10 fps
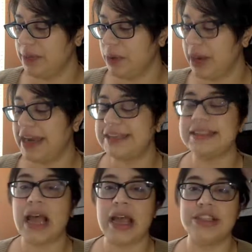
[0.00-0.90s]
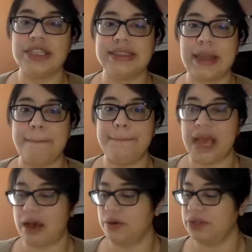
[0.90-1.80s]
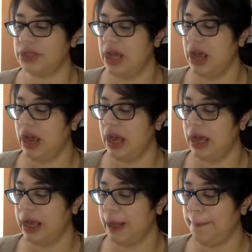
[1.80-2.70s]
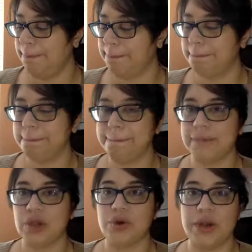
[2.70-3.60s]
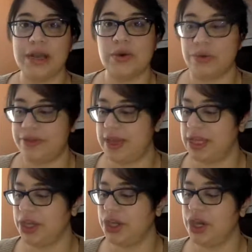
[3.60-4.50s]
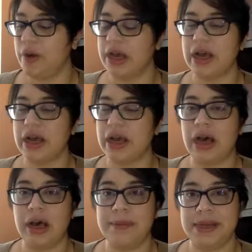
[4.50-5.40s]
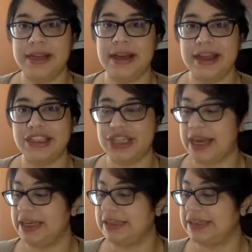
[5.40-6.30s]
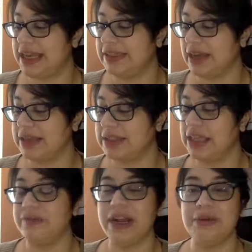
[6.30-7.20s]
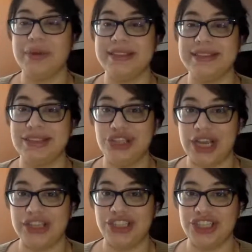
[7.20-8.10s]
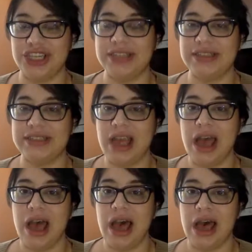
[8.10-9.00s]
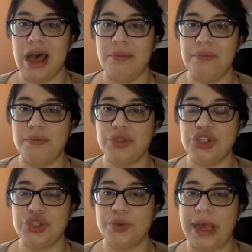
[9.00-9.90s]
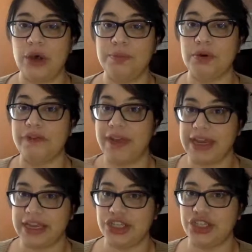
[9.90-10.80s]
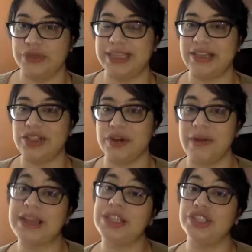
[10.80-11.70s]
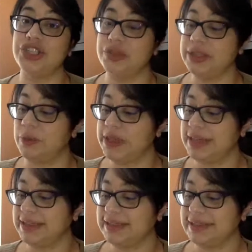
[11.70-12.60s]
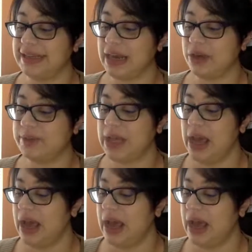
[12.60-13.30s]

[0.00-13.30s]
important, and it's not just about um, critical thinking. A competent hygienist is constantly ready with suggestions to help prevent issues and to correct issues. And what that does is it helps